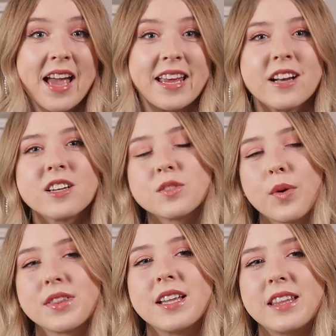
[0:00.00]
Here's
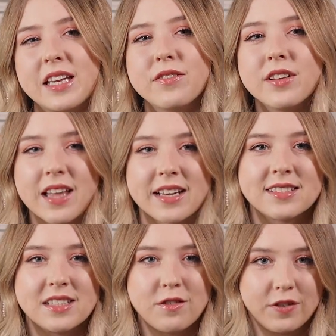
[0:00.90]
what the Leave a
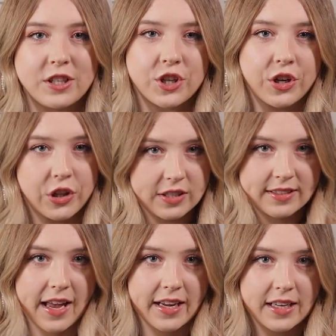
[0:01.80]
Legacy feature looks
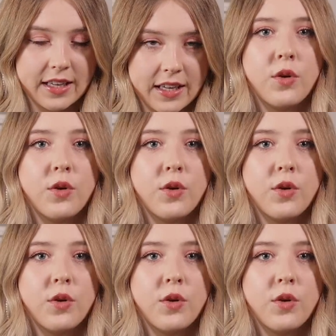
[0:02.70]
like.